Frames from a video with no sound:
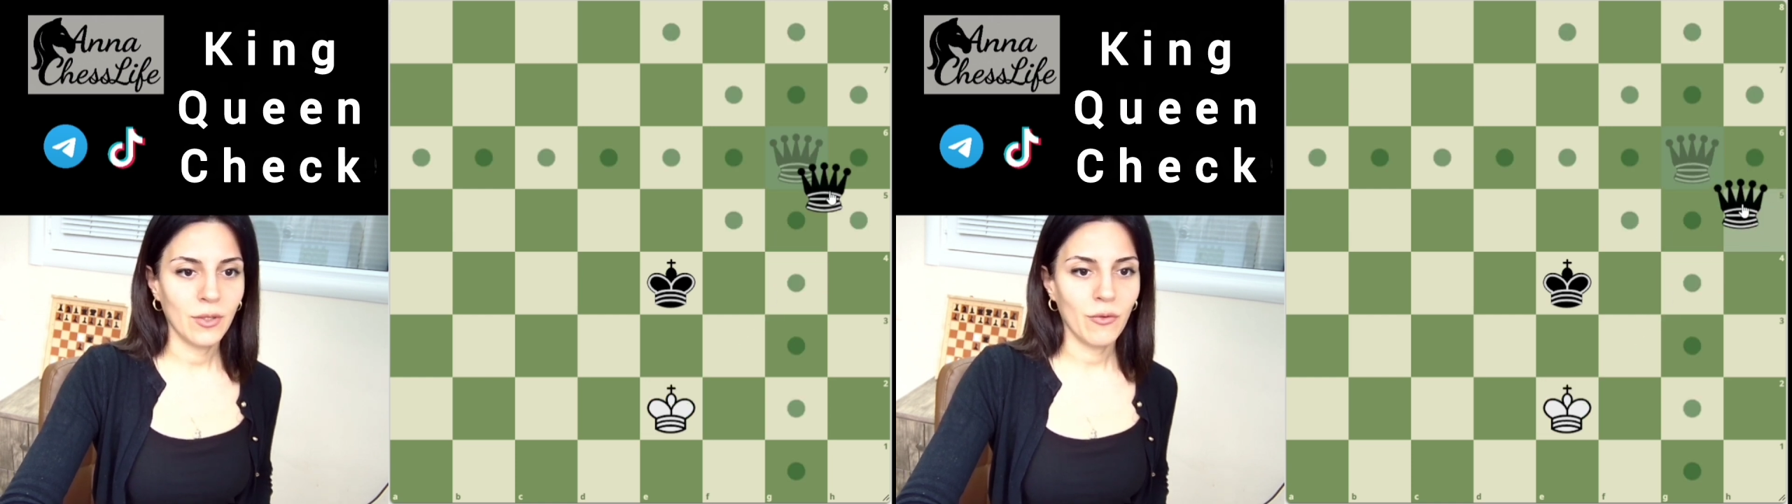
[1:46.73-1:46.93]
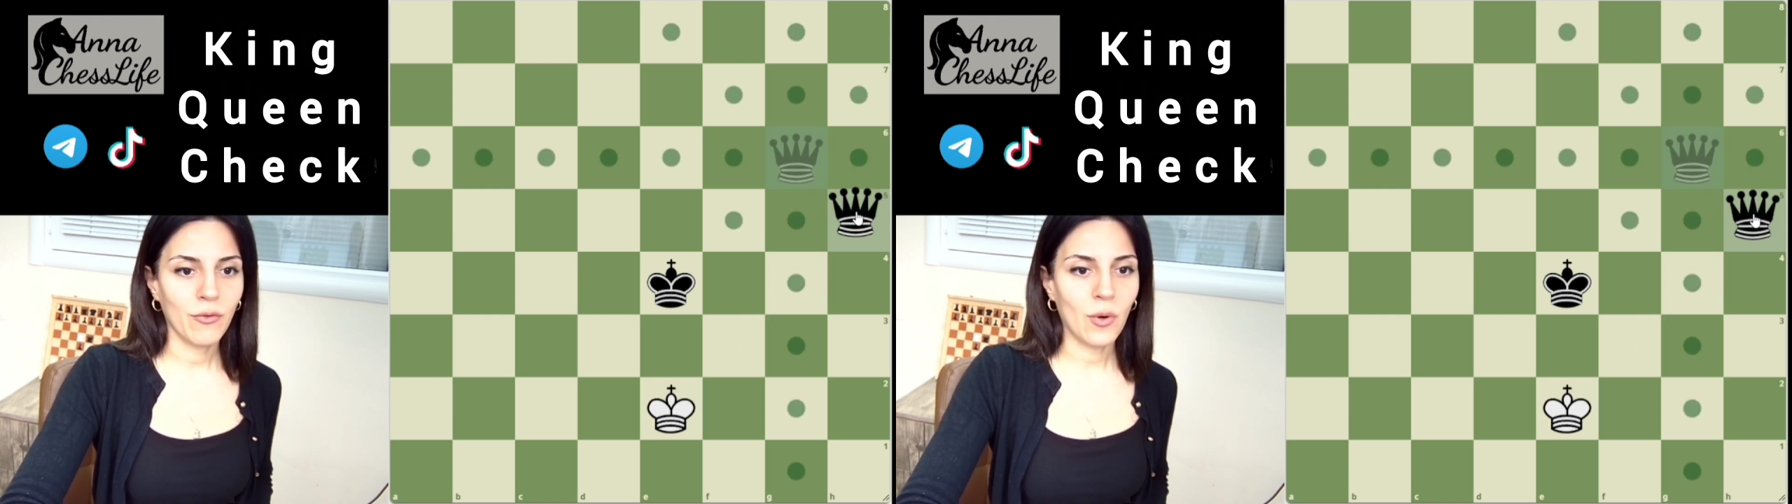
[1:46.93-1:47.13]

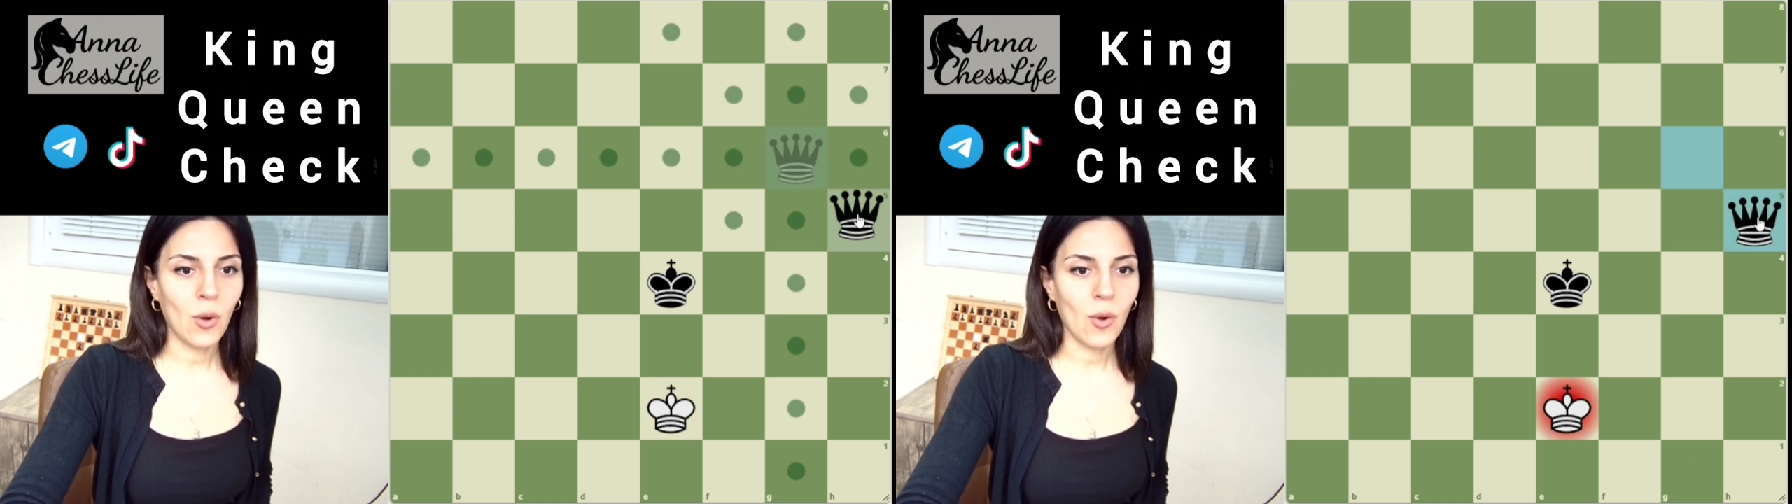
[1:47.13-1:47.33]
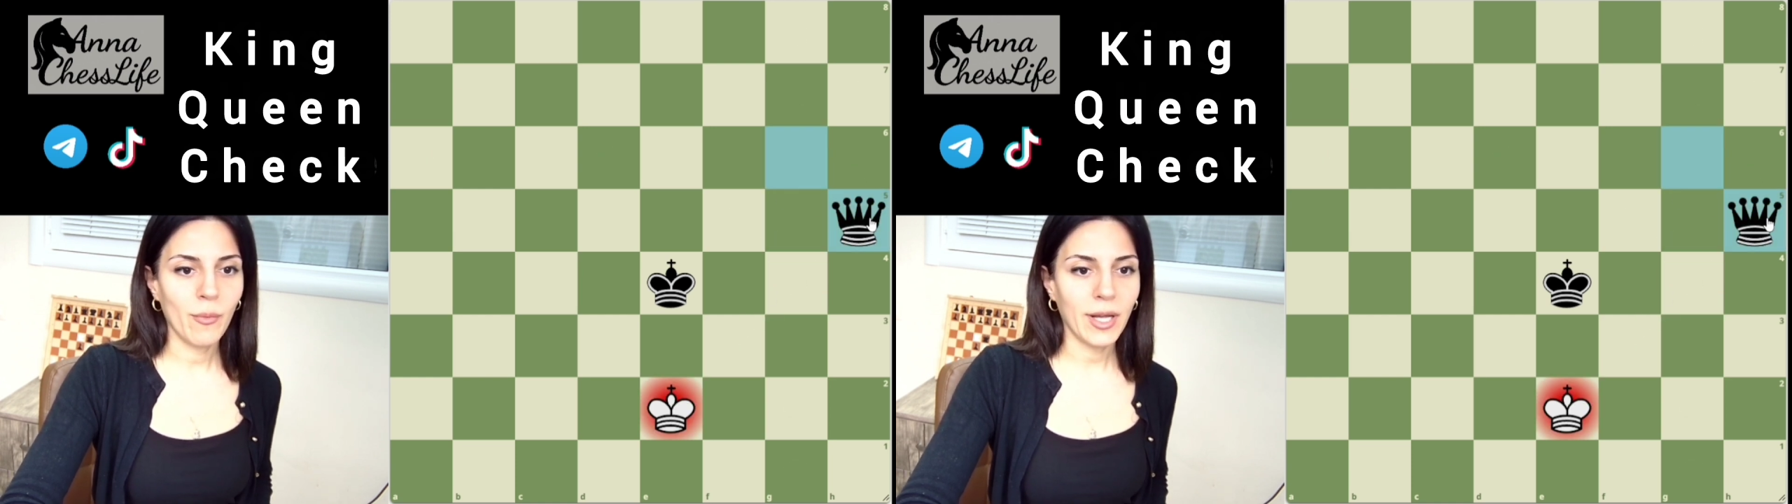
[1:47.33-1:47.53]

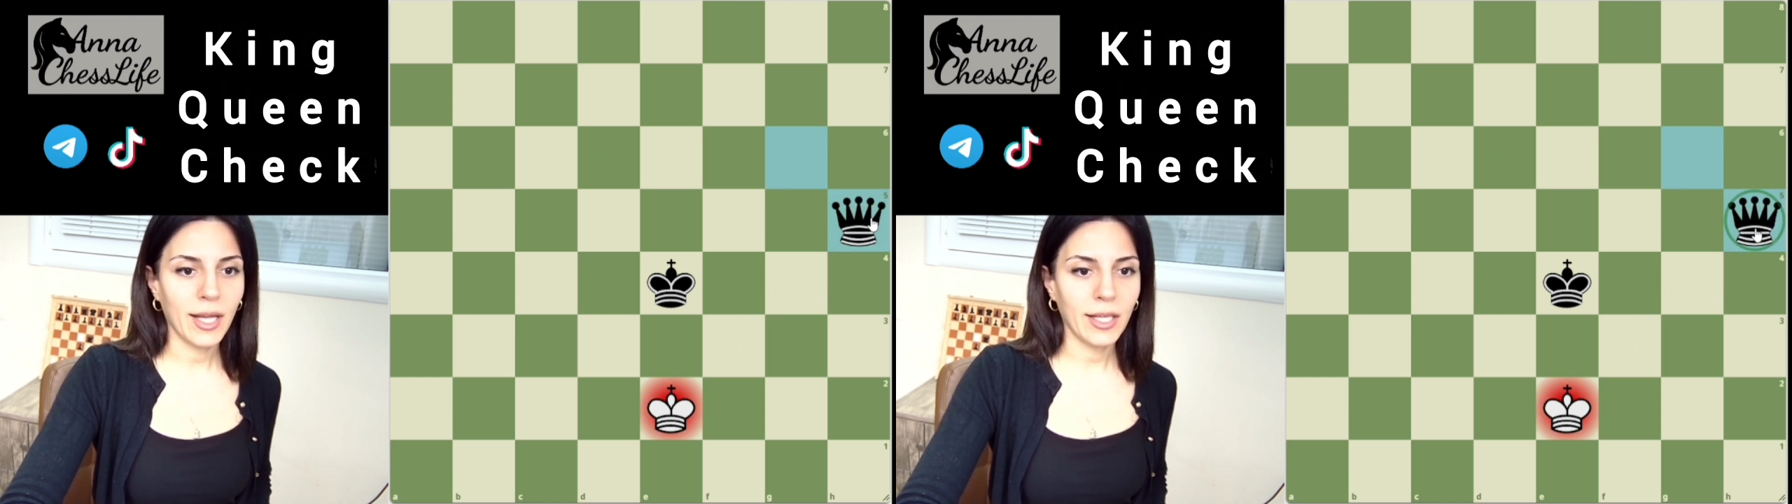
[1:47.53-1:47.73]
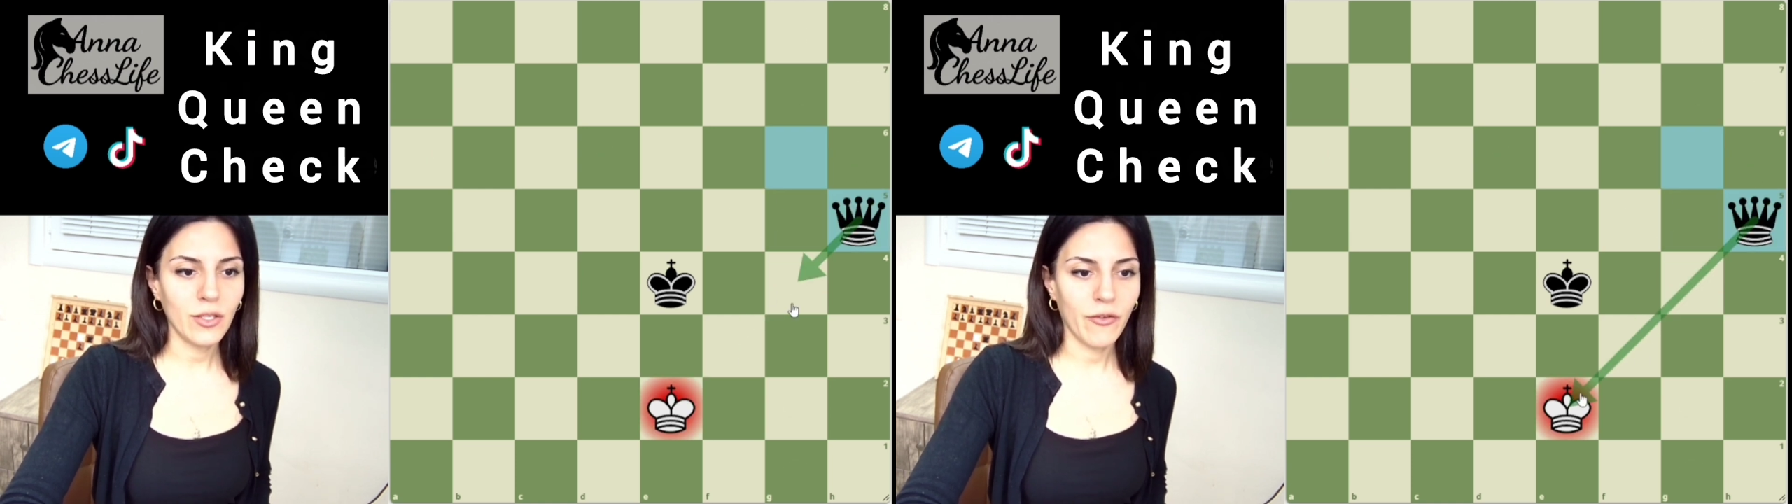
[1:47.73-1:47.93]
From
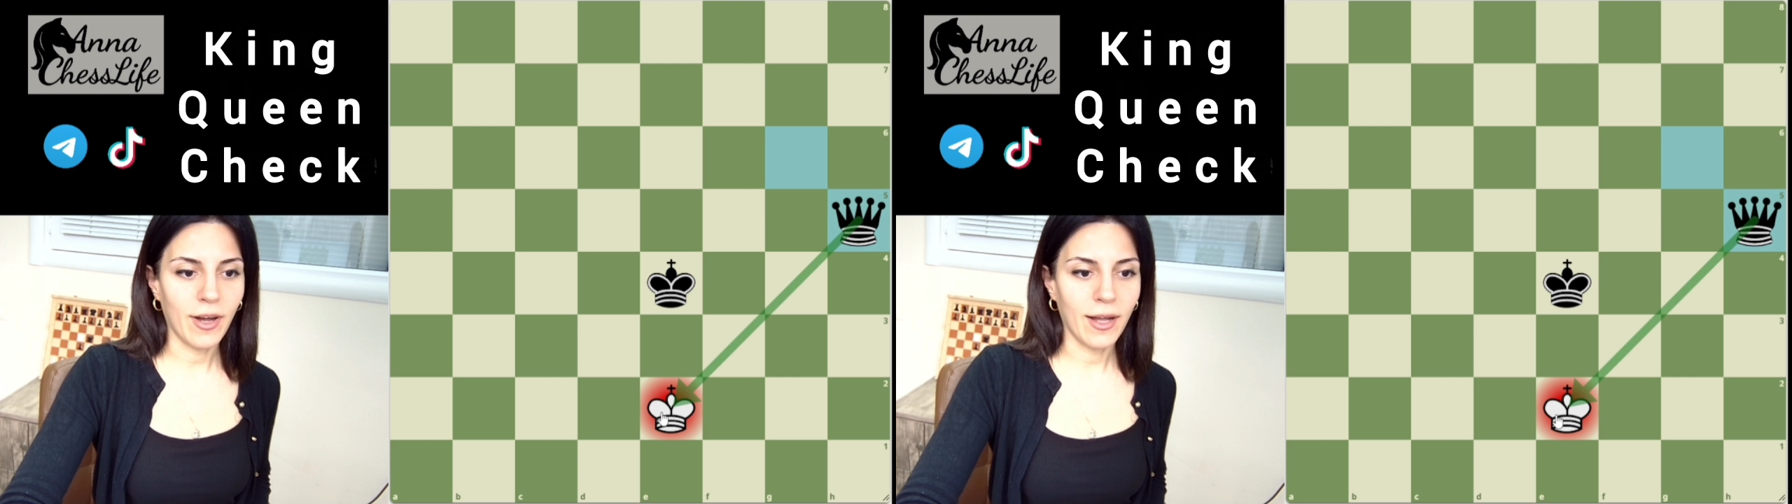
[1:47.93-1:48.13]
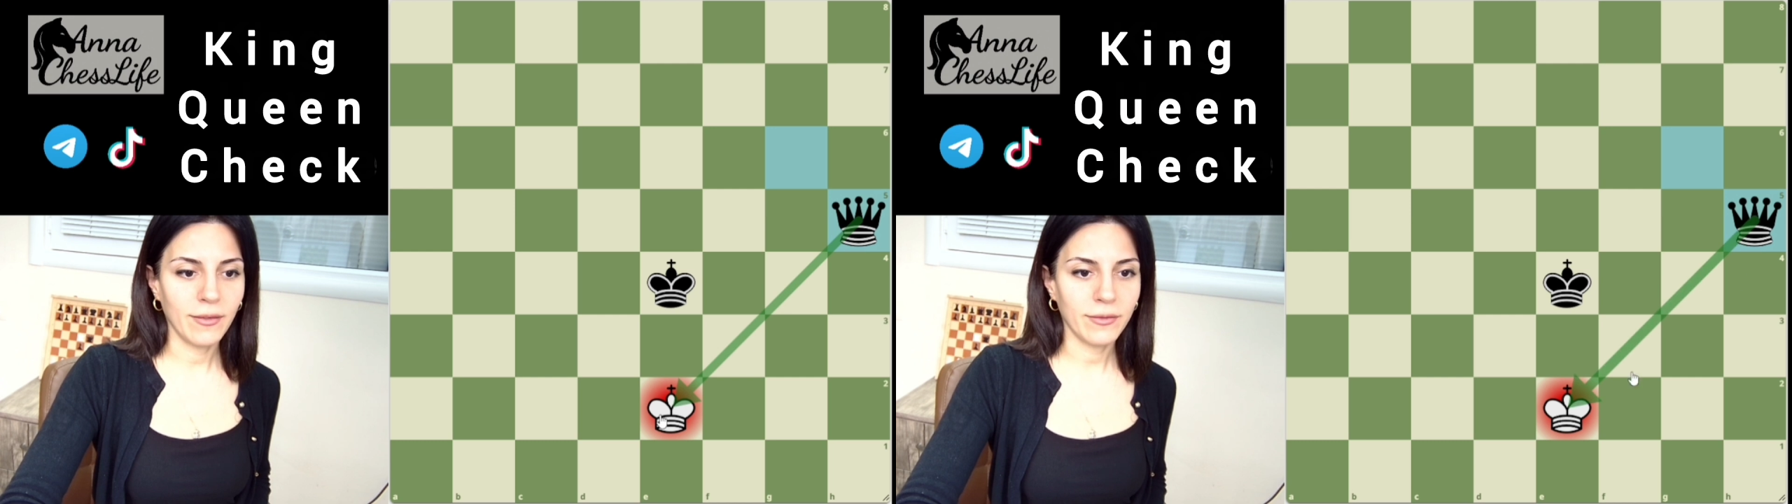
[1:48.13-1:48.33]
h5,